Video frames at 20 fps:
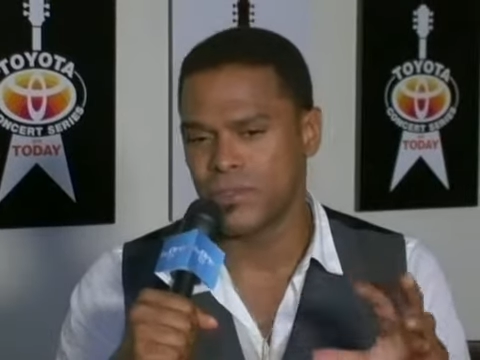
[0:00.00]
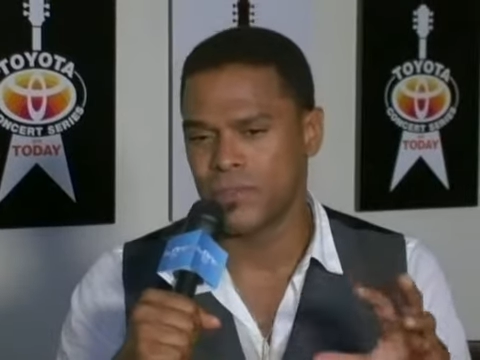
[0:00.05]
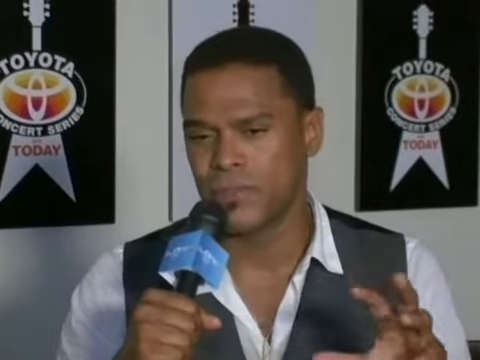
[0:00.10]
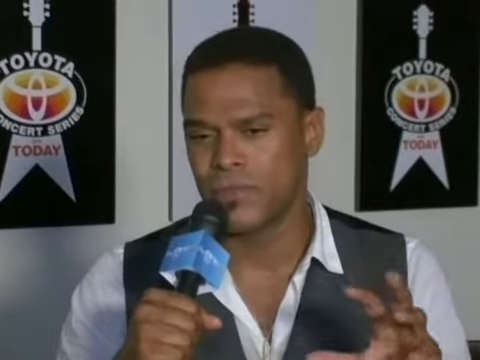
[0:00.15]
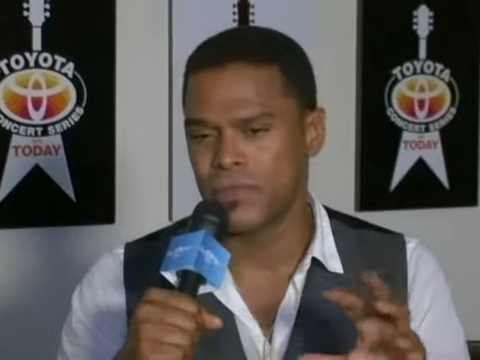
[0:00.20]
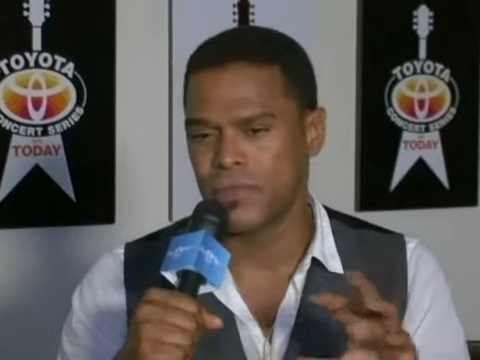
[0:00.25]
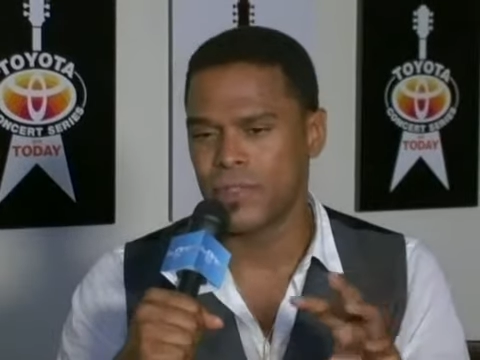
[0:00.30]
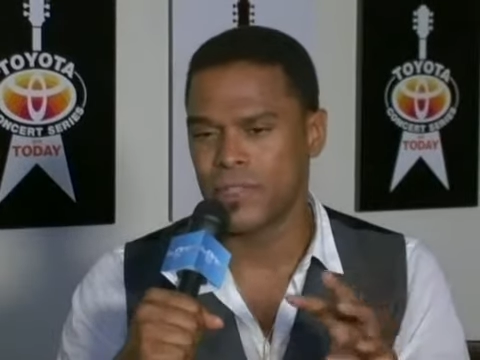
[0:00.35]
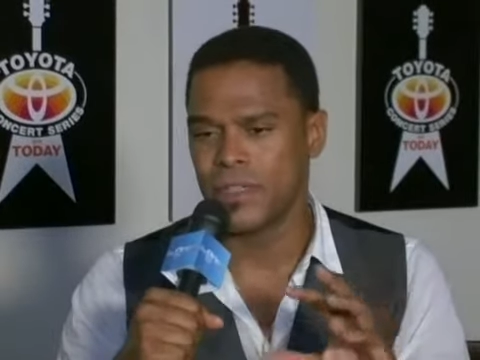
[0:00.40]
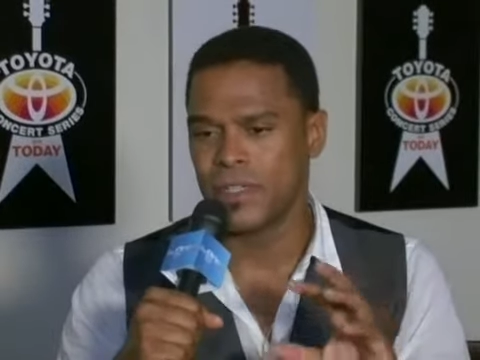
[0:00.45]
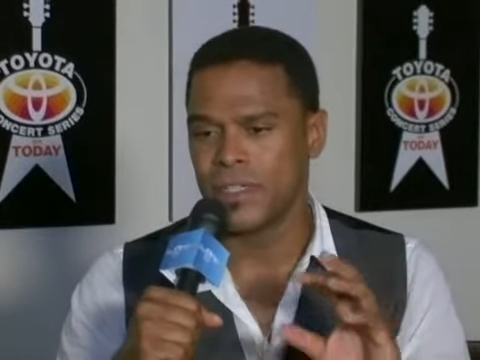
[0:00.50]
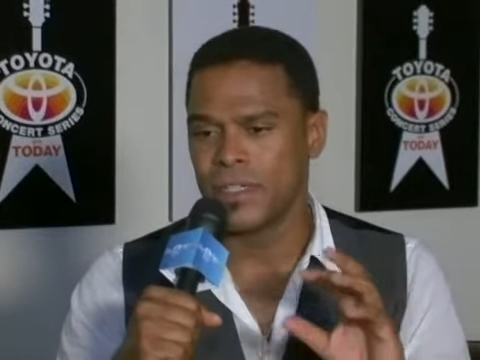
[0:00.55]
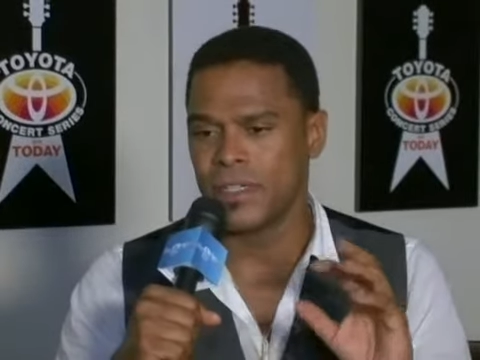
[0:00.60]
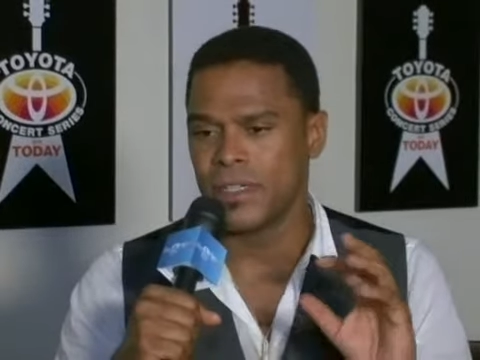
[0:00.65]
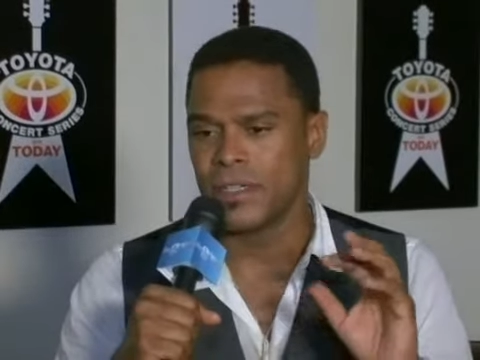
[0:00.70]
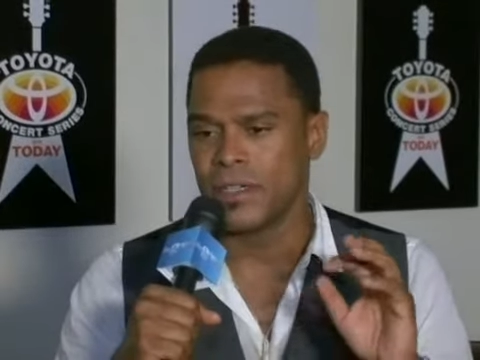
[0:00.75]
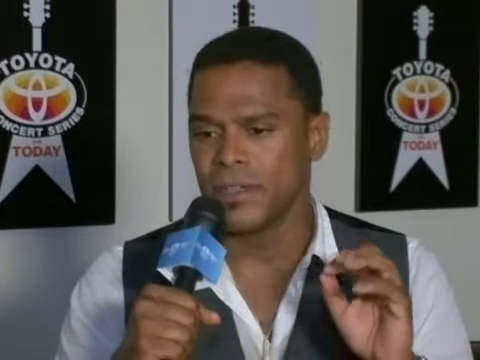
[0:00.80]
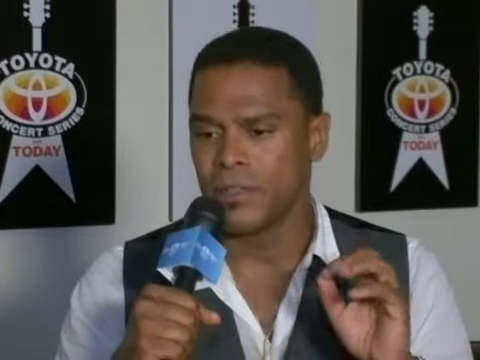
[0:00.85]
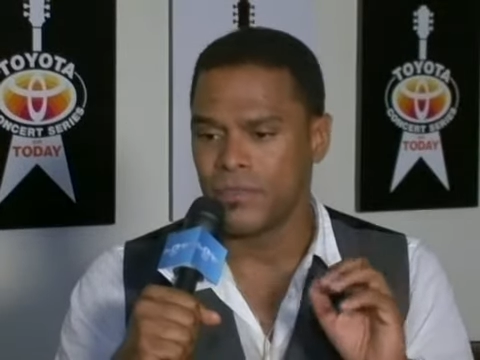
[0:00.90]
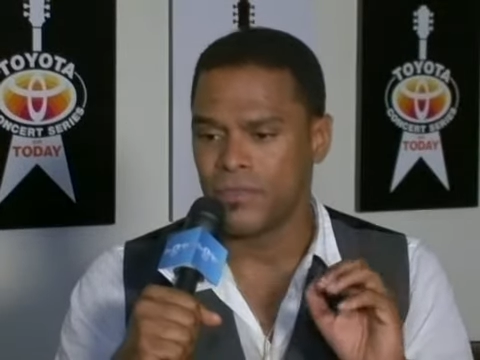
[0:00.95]
of
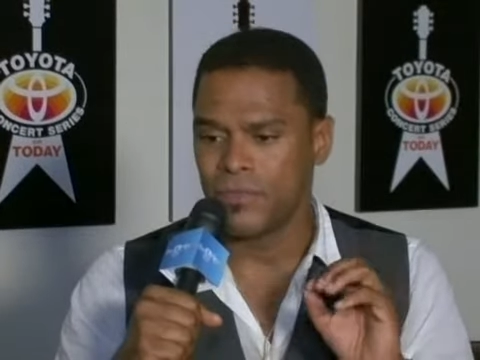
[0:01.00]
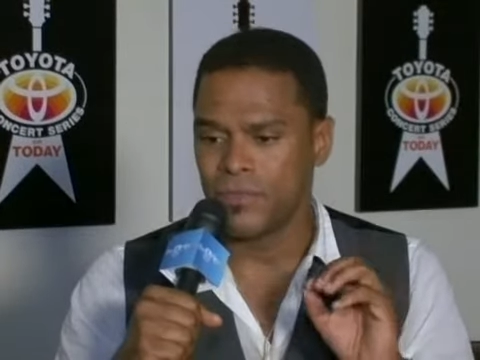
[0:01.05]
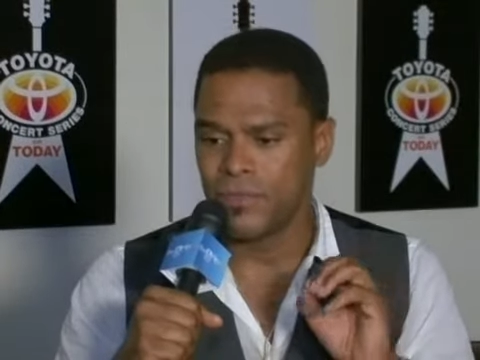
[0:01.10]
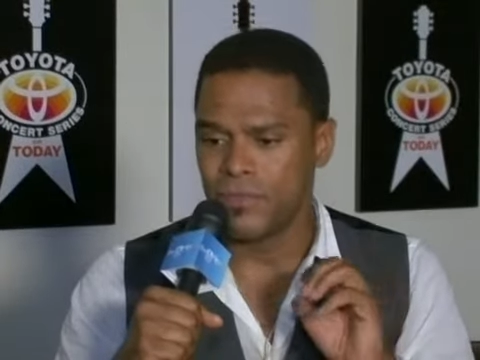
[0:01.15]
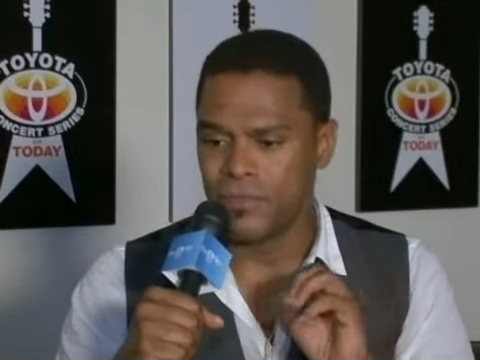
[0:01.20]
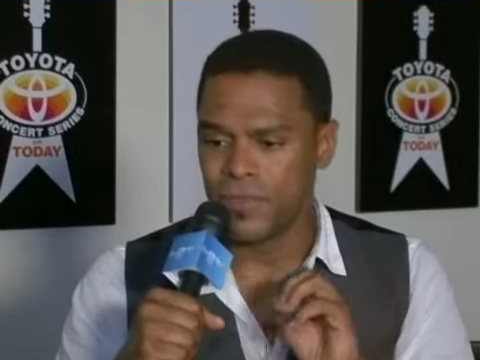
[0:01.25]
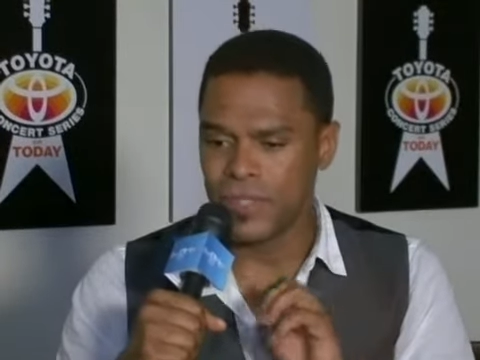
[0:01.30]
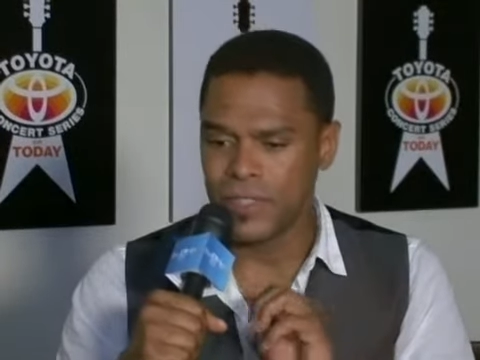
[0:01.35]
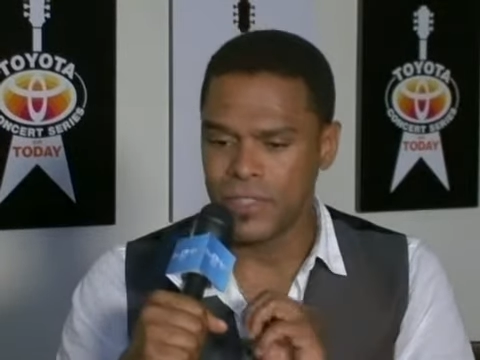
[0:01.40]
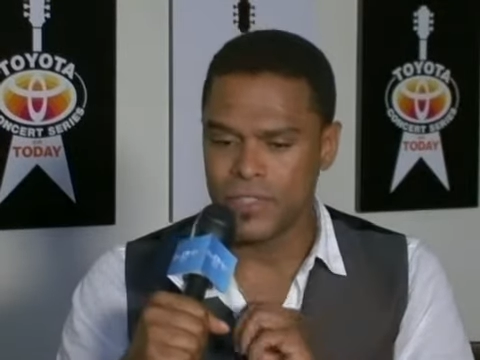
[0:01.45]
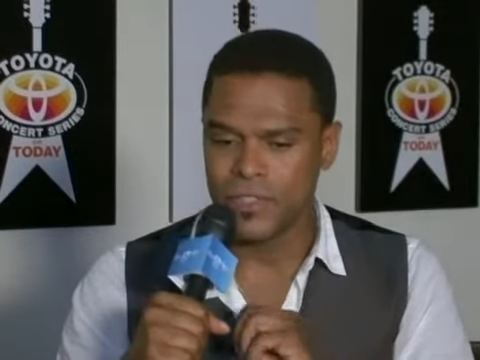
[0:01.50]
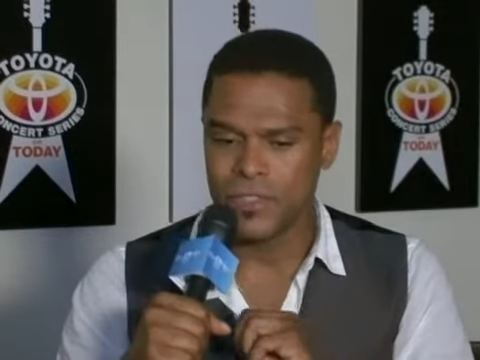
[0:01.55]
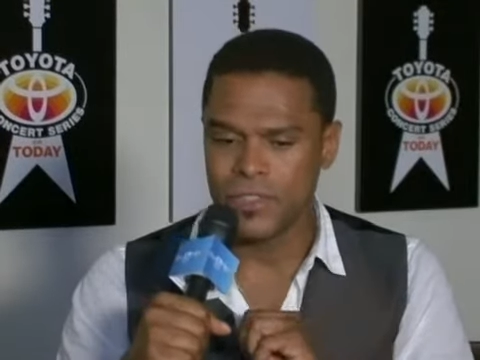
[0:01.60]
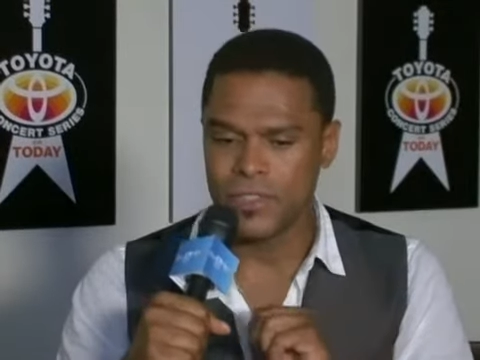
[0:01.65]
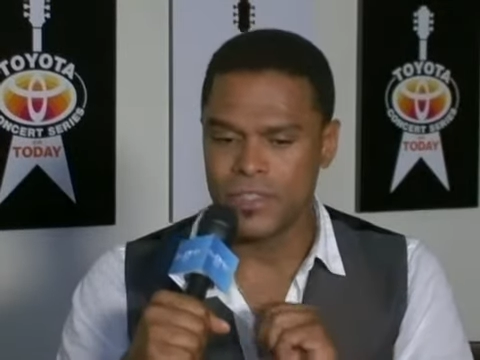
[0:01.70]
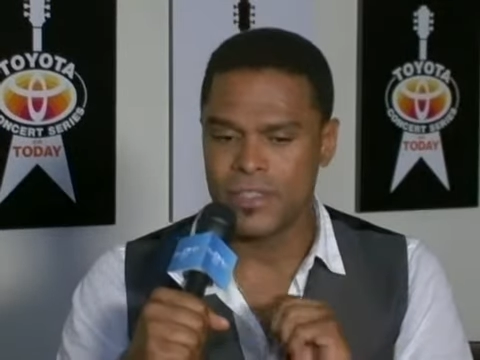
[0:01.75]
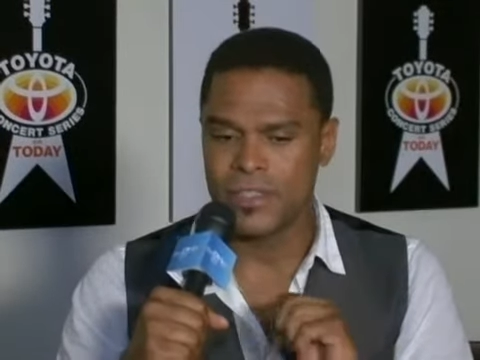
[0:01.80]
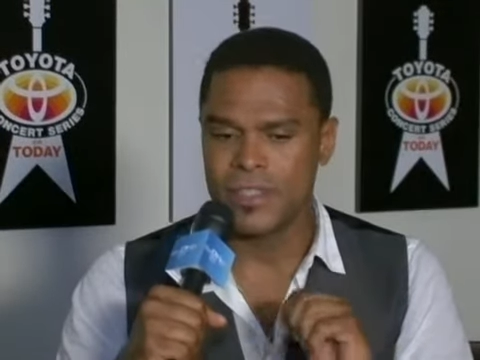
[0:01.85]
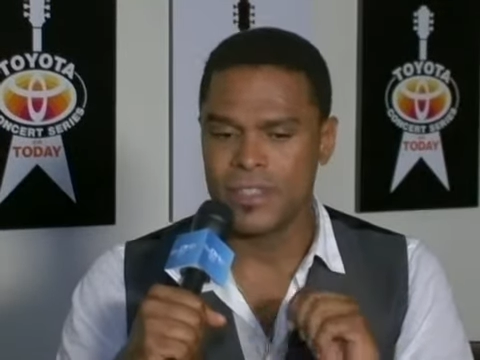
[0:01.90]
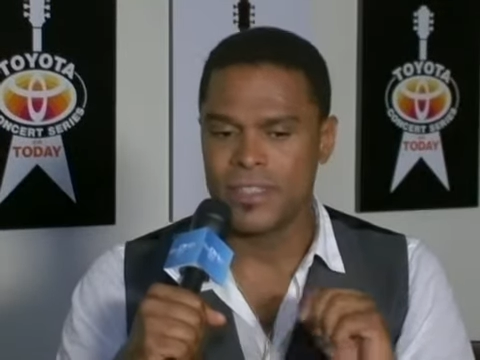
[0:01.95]

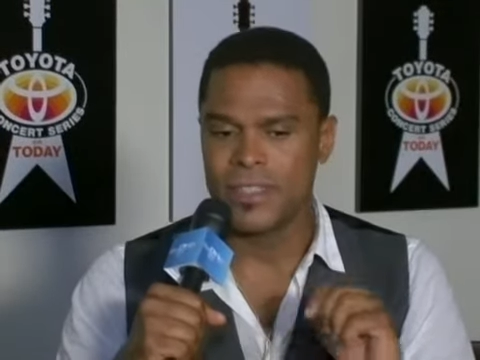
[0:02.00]
finish